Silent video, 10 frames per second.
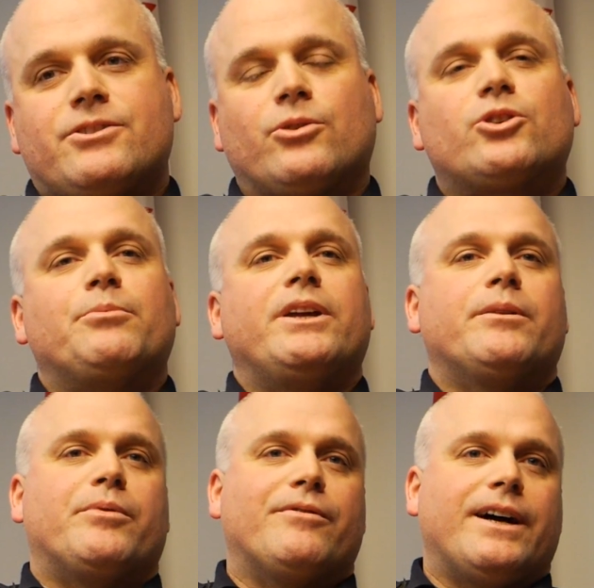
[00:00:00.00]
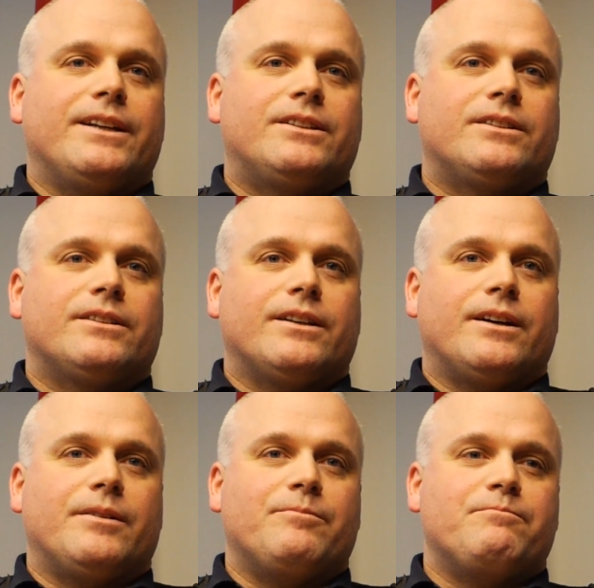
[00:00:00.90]
Social media provides
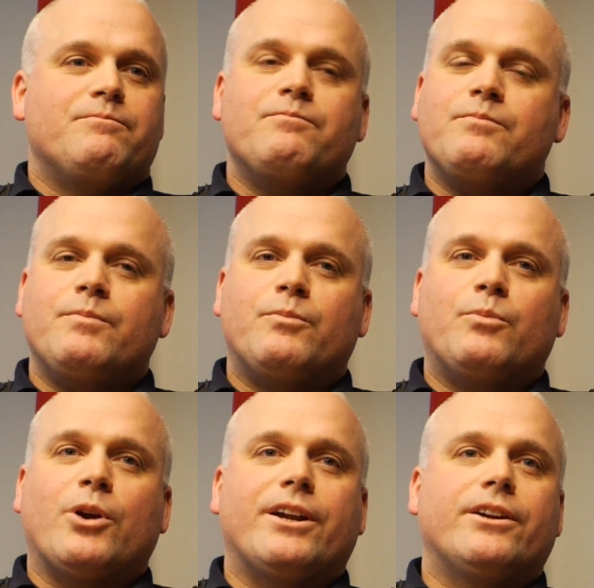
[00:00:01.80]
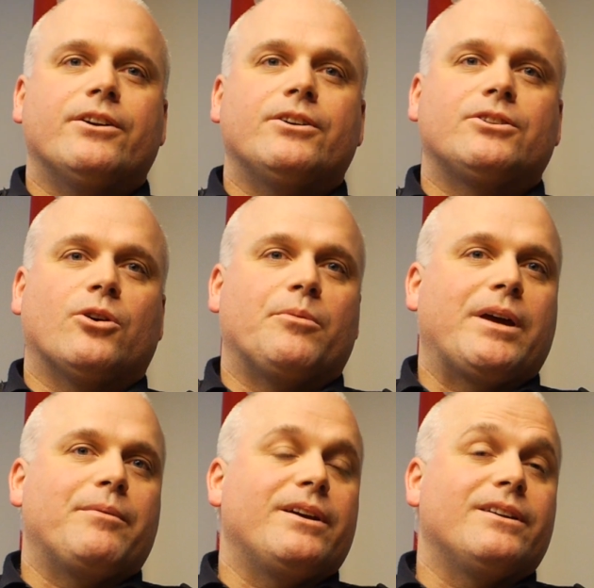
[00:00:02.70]
predators or
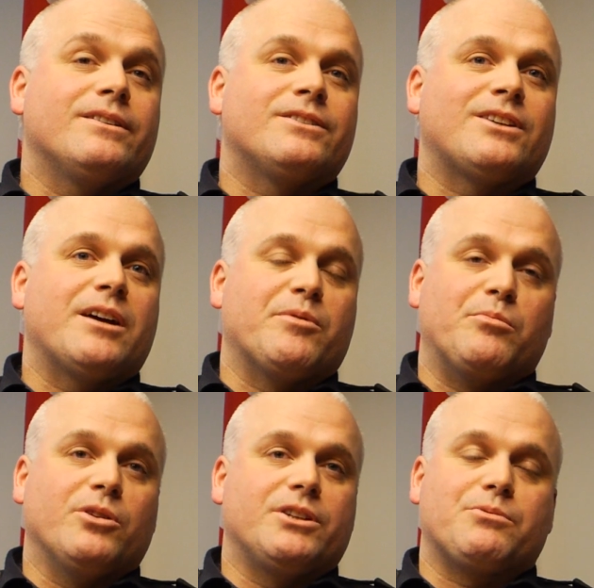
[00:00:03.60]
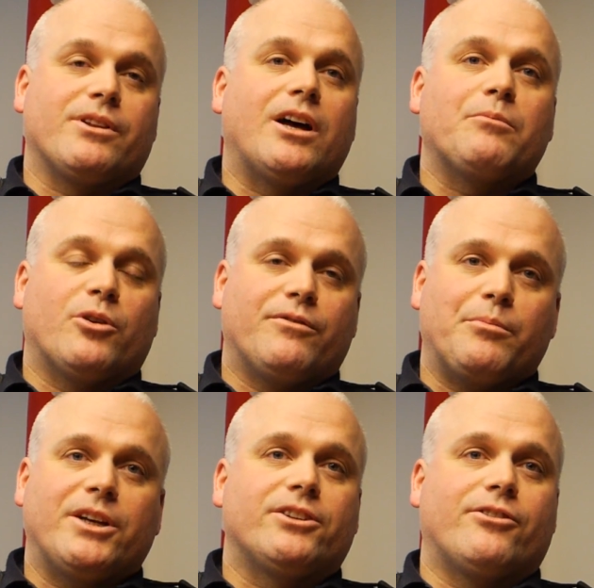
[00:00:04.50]
maybe cyber bullies with a lot more
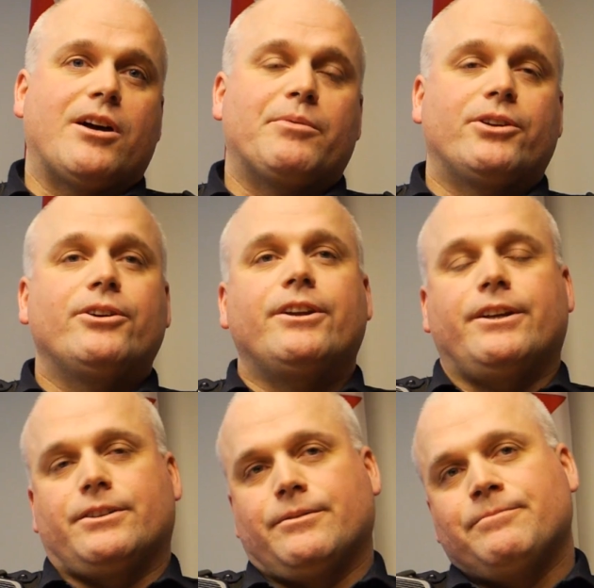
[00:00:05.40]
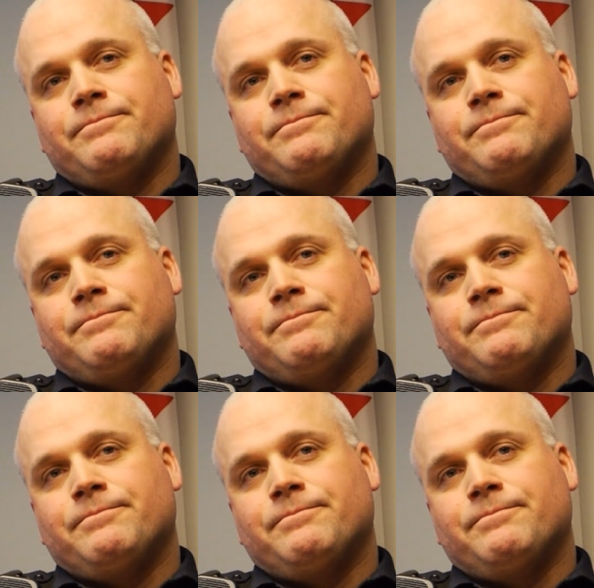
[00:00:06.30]
information or opportunities.